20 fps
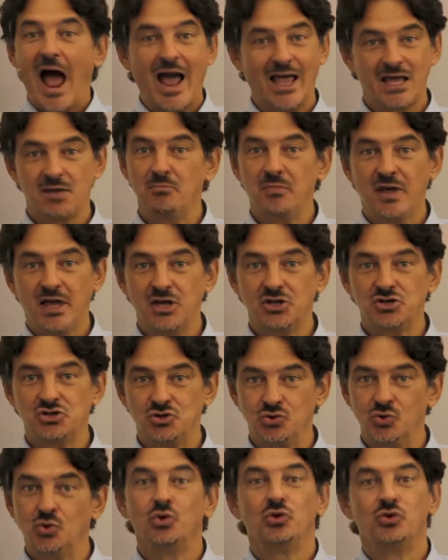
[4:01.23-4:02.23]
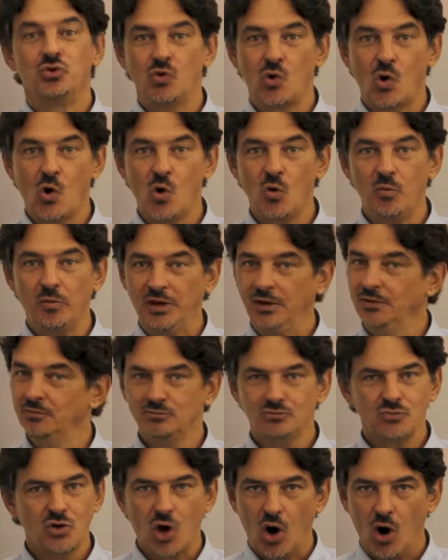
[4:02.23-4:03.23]
I made you, you owe me.
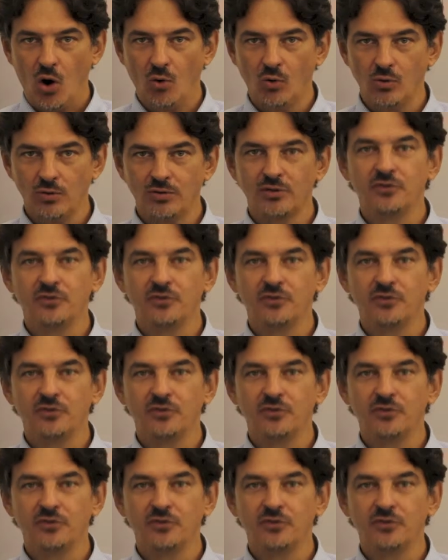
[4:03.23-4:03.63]
No,